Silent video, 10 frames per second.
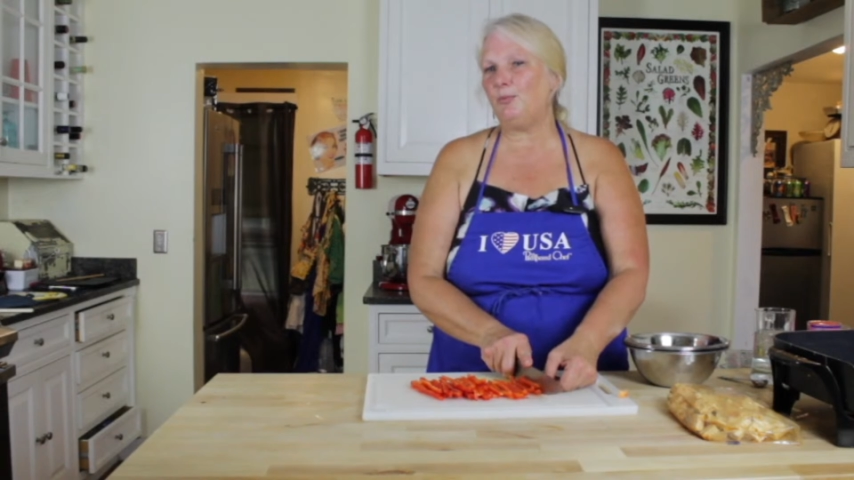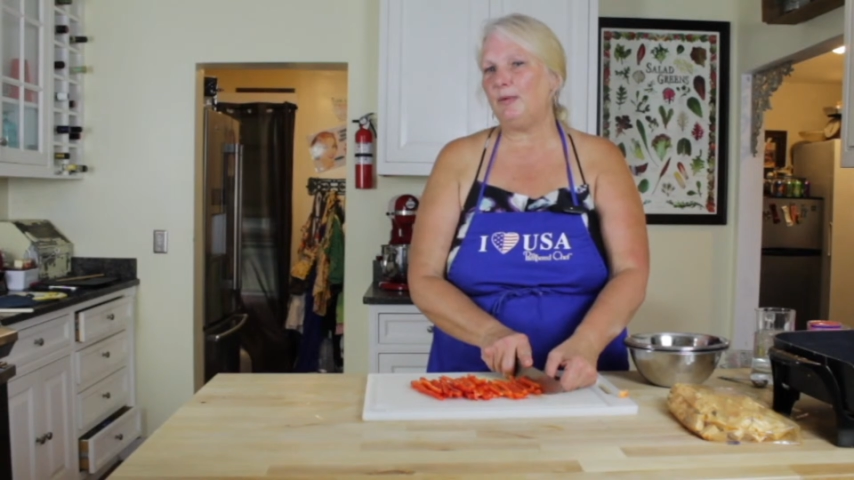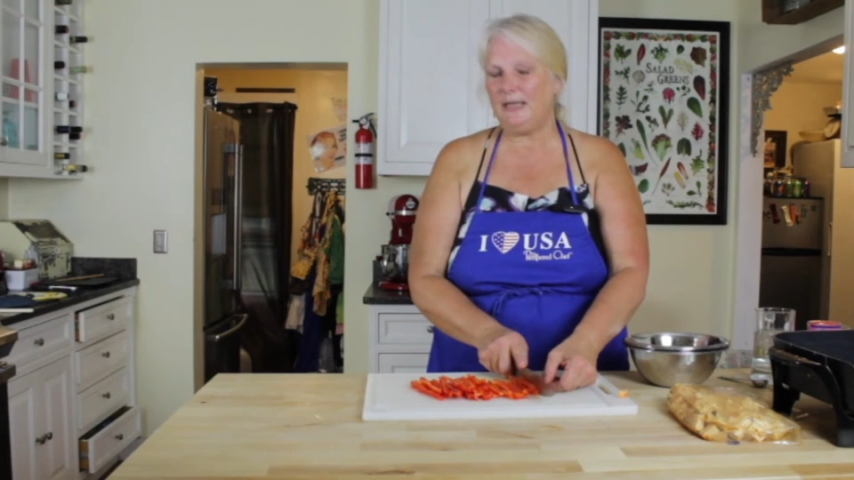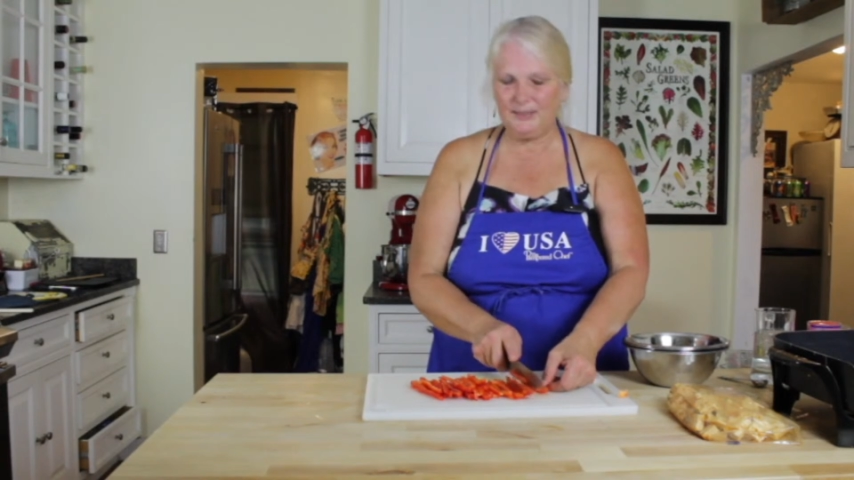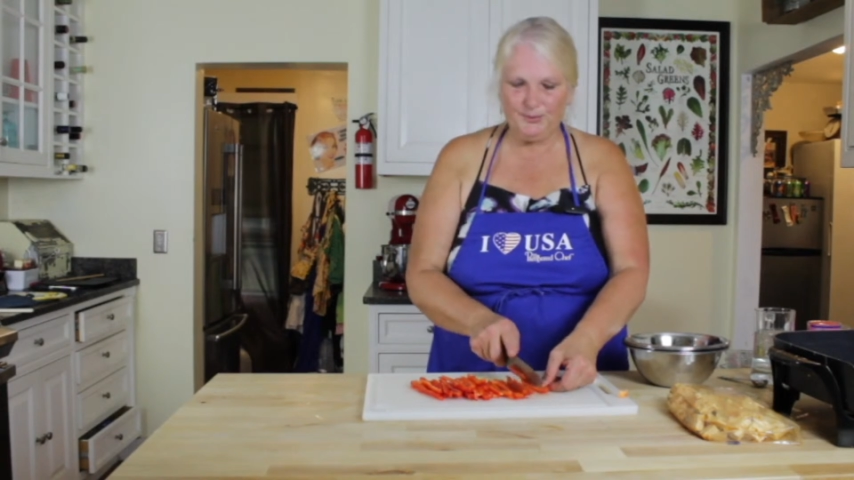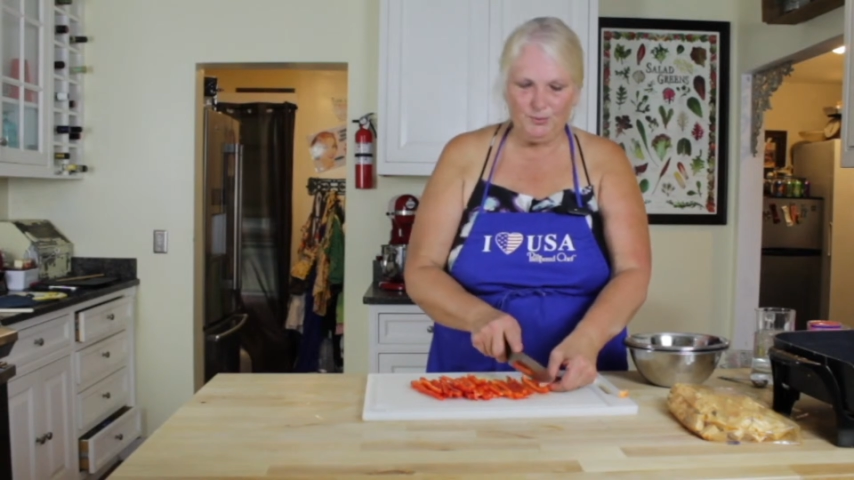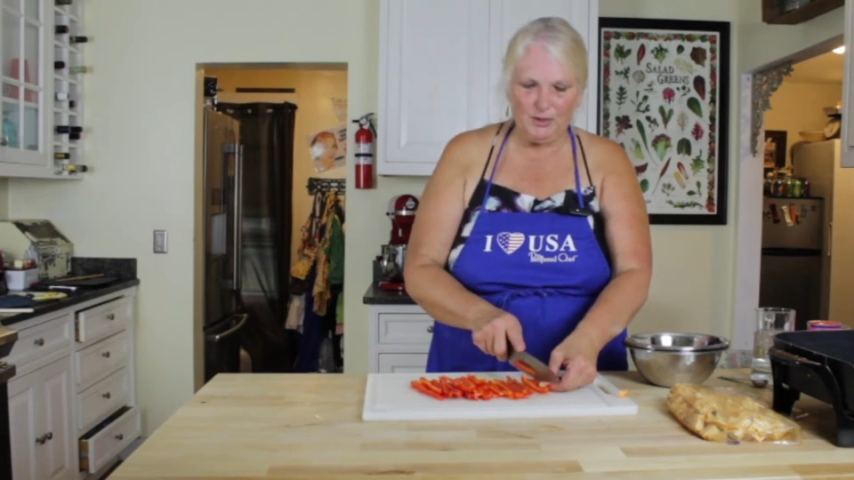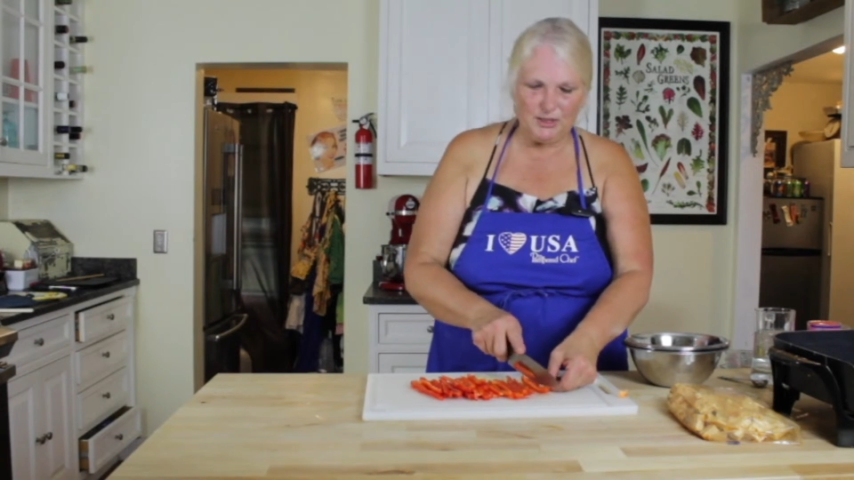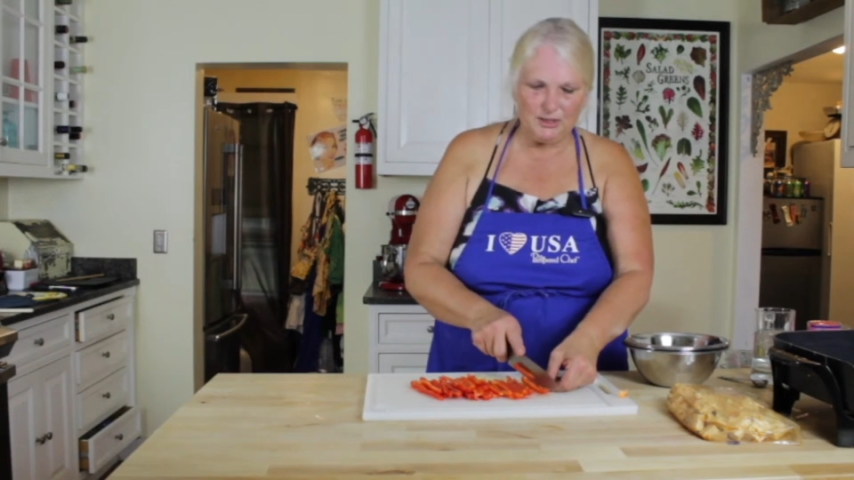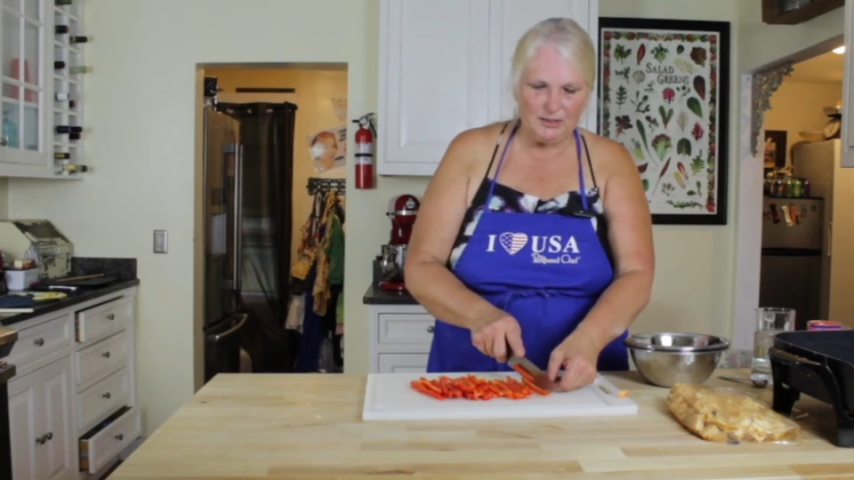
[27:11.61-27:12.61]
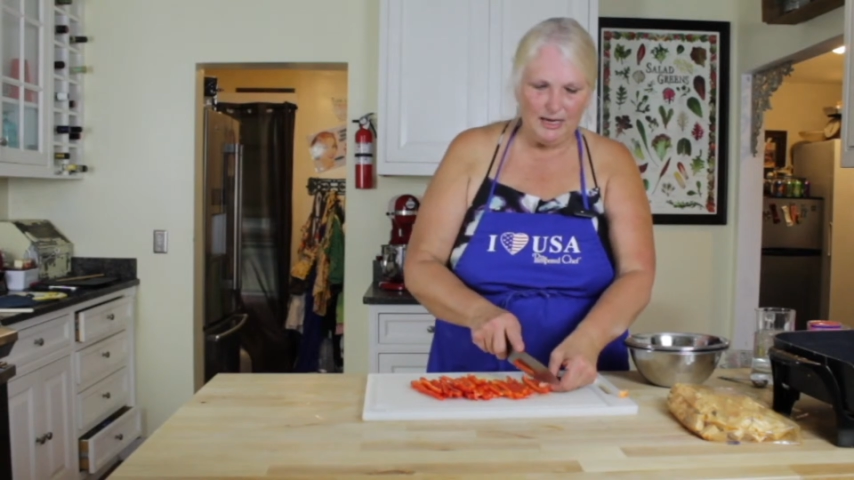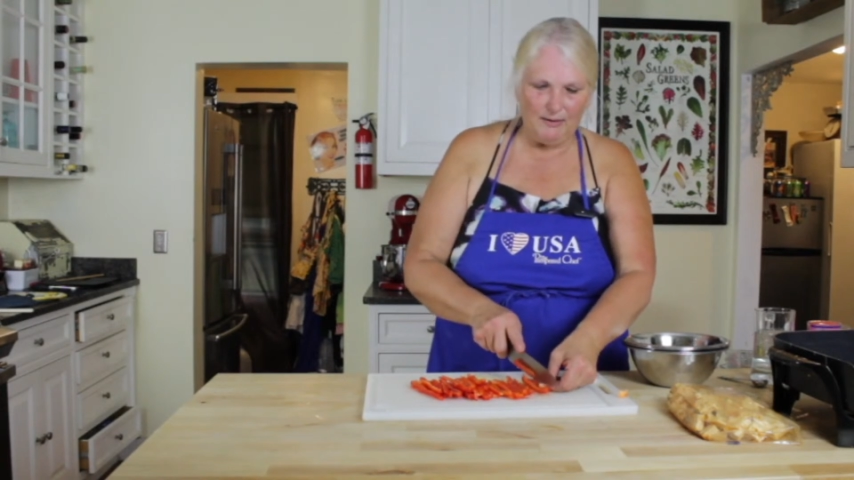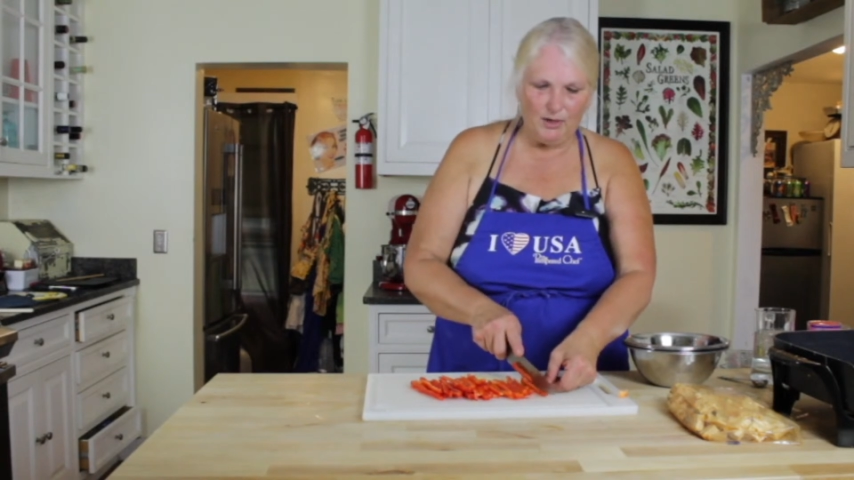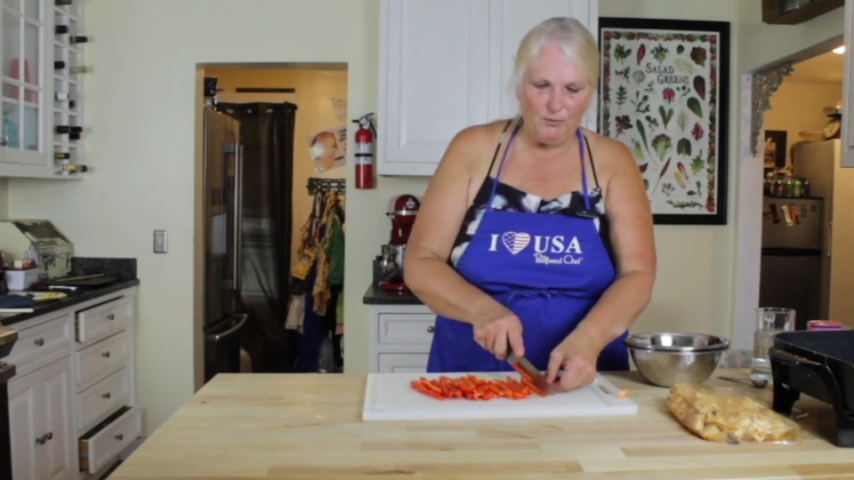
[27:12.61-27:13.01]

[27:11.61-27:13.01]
My husband I want